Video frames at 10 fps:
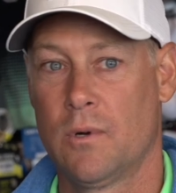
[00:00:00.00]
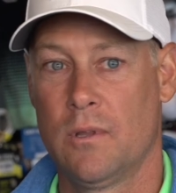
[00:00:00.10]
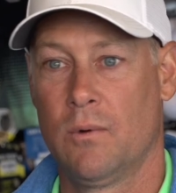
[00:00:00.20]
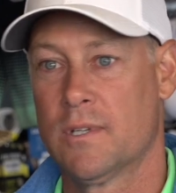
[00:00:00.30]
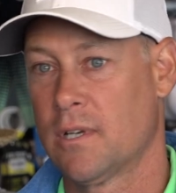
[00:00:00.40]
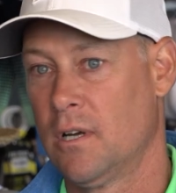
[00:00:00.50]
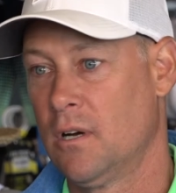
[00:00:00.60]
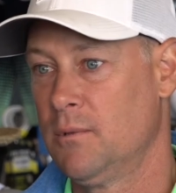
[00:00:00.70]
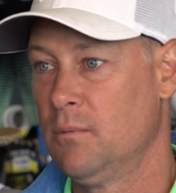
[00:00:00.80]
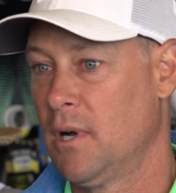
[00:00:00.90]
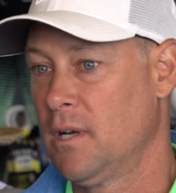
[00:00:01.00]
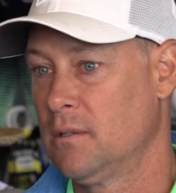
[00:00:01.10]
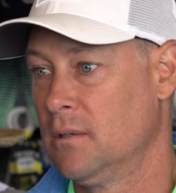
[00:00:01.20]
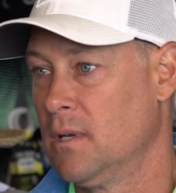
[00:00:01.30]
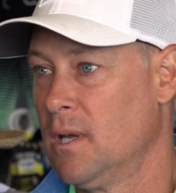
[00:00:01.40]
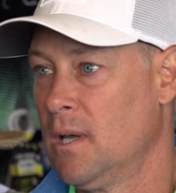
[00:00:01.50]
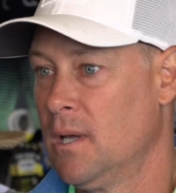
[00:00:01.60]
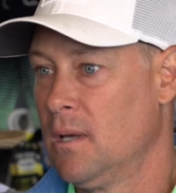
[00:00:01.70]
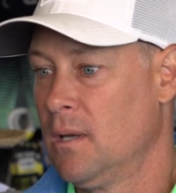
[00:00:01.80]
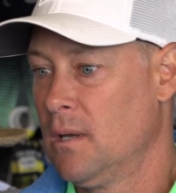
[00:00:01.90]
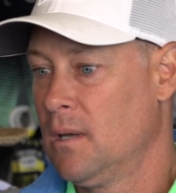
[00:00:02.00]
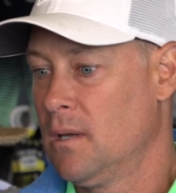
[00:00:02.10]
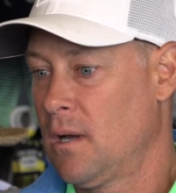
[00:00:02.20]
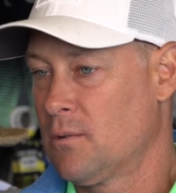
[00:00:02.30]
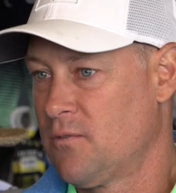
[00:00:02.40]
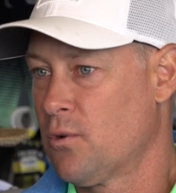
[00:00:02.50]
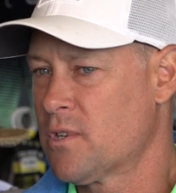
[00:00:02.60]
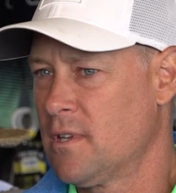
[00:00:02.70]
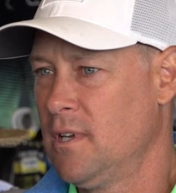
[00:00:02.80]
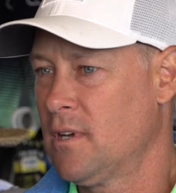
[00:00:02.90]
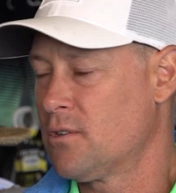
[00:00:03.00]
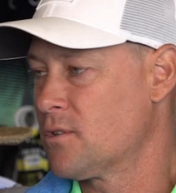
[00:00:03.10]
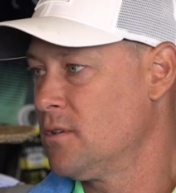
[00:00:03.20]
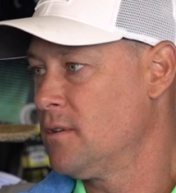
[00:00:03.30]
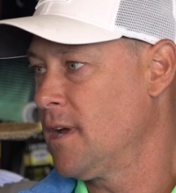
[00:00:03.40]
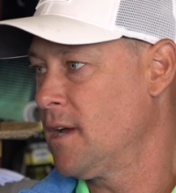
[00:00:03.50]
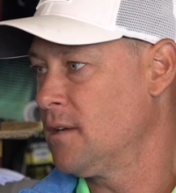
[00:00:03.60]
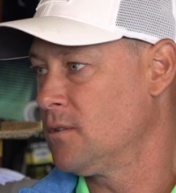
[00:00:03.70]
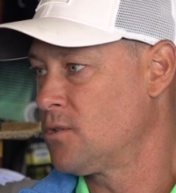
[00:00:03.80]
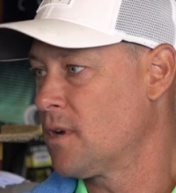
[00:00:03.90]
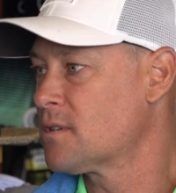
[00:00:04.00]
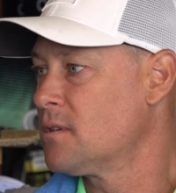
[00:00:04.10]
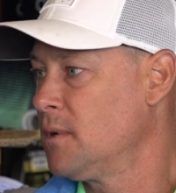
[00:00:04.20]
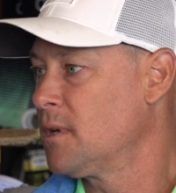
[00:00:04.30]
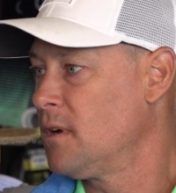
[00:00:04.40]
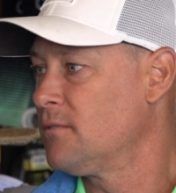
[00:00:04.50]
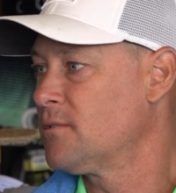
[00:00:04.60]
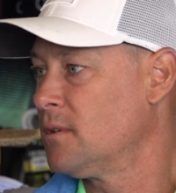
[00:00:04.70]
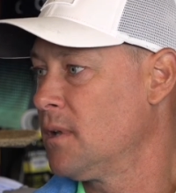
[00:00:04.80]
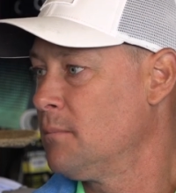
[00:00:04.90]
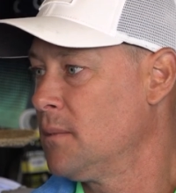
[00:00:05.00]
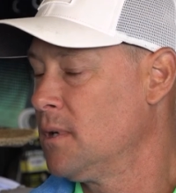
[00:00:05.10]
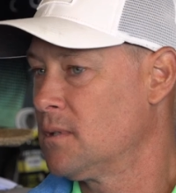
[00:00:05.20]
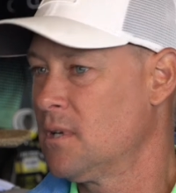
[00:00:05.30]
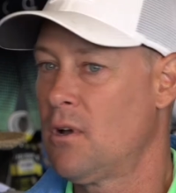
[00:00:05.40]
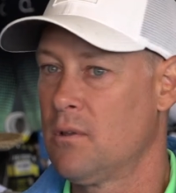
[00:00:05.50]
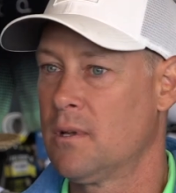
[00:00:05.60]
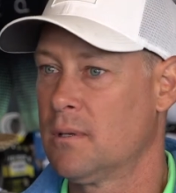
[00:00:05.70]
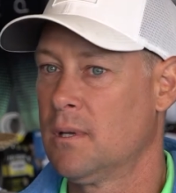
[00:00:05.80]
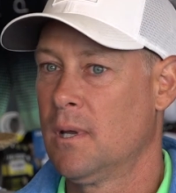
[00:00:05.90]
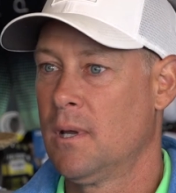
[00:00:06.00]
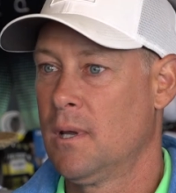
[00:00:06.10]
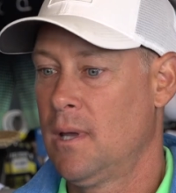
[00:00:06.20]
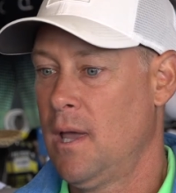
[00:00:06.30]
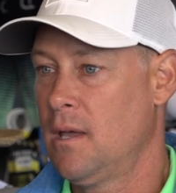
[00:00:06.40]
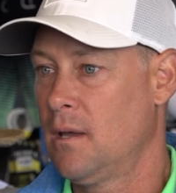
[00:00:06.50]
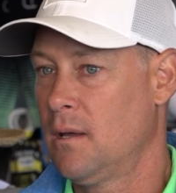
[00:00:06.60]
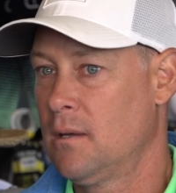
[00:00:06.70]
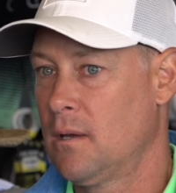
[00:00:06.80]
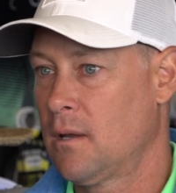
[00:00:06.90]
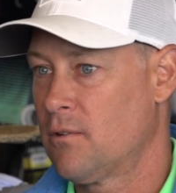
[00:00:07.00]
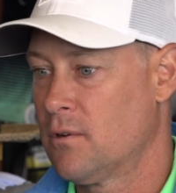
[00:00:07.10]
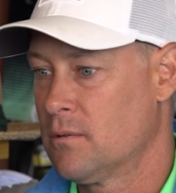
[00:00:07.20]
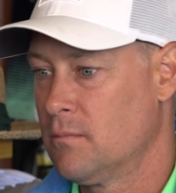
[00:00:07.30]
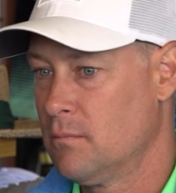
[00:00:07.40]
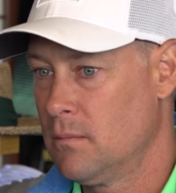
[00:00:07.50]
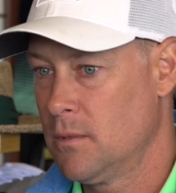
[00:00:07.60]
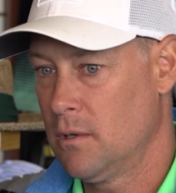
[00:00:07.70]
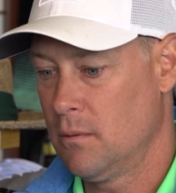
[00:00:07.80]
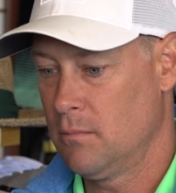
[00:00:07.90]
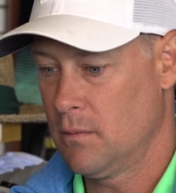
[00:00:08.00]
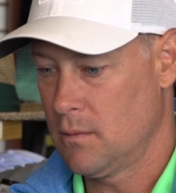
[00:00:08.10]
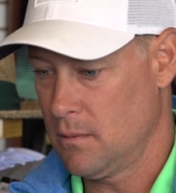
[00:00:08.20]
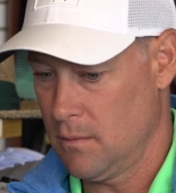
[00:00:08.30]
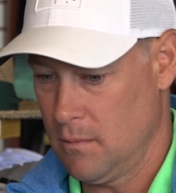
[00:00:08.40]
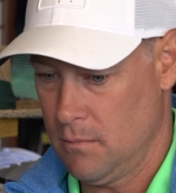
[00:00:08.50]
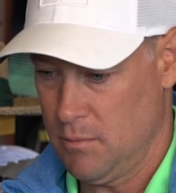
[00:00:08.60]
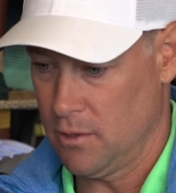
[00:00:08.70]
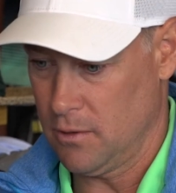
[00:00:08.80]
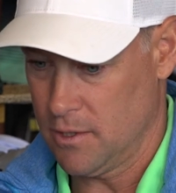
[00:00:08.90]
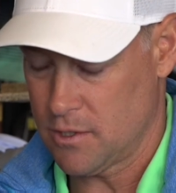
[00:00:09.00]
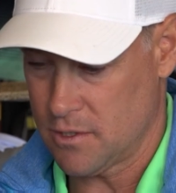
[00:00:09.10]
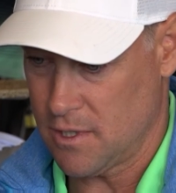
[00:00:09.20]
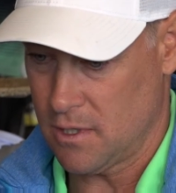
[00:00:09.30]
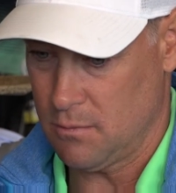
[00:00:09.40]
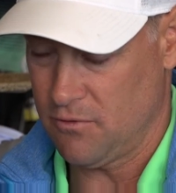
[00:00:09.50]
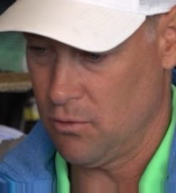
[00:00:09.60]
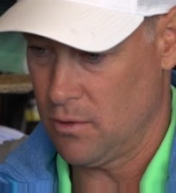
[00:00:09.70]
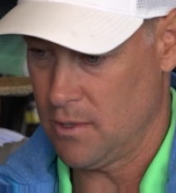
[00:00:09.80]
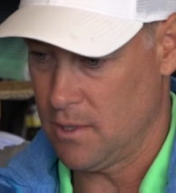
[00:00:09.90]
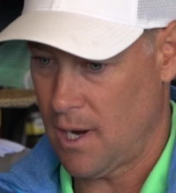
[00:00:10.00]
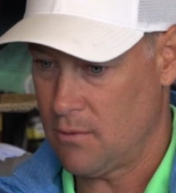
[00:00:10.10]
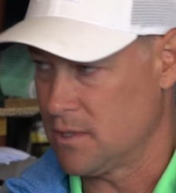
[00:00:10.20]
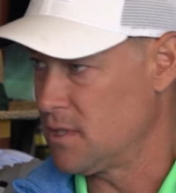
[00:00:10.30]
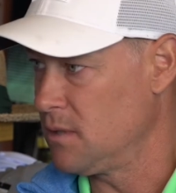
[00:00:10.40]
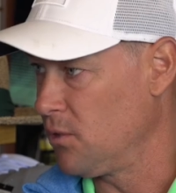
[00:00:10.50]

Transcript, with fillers: way the wind's gonna help you punt. And I was fortunate that he understood that and trusted me enough to let me to know that. A, and I've heard you know, Bill Lynch has said it before that I was a team